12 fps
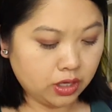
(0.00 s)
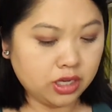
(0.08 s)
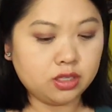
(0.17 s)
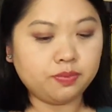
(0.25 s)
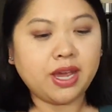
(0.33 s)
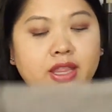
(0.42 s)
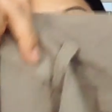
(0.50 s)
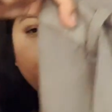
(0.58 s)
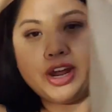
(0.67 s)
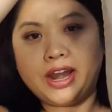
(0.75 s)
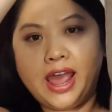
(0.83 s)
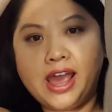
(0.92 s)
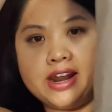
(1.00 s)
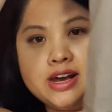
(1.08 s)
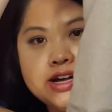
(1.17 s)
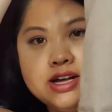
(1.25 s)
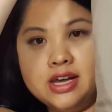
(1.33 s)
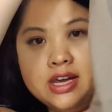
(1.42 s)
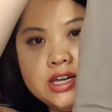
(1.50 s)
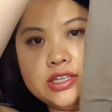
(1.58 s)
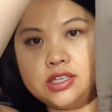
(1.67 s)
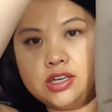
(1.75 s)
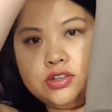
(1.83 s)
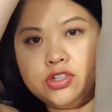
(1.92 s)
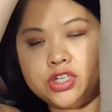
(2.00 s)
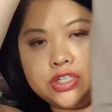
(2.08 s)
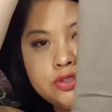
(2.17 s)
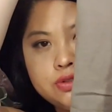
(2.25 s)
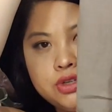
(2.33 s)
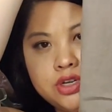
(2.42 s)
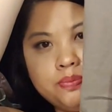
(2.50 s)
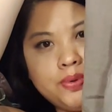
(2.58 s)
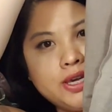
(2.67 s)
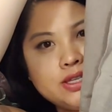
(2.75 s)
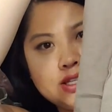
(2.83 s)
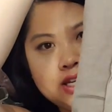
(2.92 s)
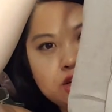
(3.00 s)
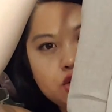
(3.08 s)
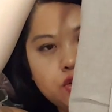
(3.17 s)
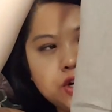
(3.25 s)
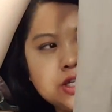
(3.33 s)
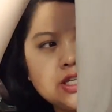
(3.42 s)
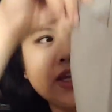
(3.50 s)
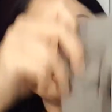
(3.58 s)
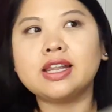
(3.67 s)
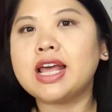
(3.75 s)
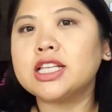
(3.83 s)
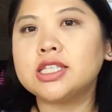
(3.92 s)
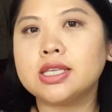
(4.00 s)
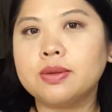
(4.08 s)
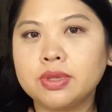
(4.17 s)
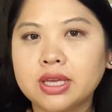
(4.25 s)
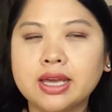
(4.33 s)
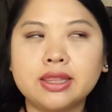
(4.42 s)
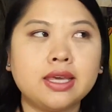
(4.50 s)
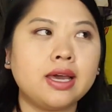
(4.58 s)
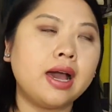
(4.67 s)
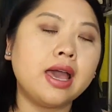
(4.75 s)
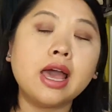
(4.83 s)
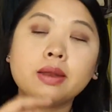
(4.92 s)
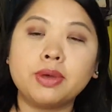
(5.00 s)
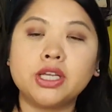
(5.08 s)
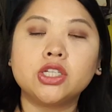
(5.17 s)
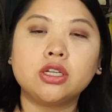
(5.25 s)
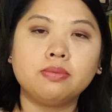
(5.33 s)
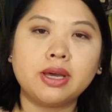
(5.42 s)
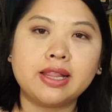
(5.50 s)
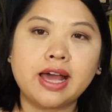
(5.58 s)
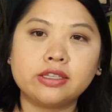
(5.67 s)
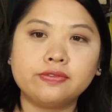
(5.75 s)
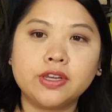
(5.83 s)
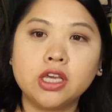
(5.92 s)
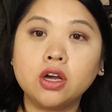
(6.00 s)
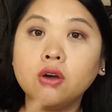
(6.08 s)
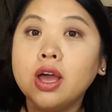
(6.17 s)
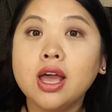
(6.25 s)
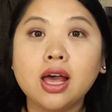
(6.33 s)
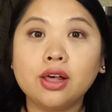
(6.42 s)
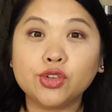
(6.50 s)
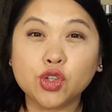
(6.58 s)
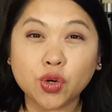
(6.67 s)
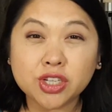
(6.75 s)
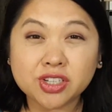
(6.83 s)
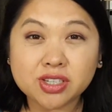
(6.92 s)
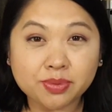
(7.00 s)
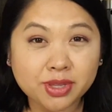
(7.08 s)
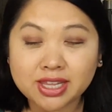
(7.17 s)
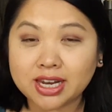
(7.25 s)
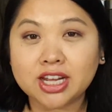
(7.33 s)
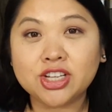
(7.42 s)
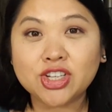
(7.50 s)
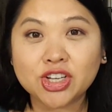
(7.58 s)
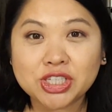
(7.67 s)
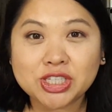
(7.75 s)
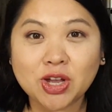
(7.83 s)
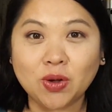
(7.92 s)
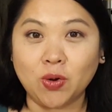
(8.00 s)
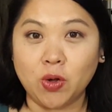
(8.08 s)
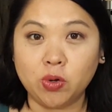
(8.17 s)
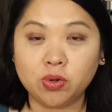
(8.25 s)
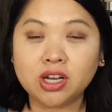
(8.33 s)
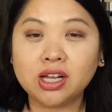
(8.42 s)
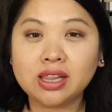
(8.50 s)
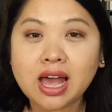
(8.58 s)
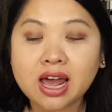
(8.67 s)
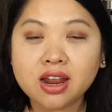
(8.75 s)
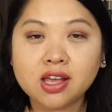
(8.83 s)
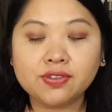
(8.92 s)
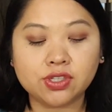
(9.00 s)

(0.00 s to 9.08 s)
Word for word: It's by the brand Anna. So just your basic shorts. And that's something I think I had mentioned in my last video. Shorts are something that I just don't own a lot of.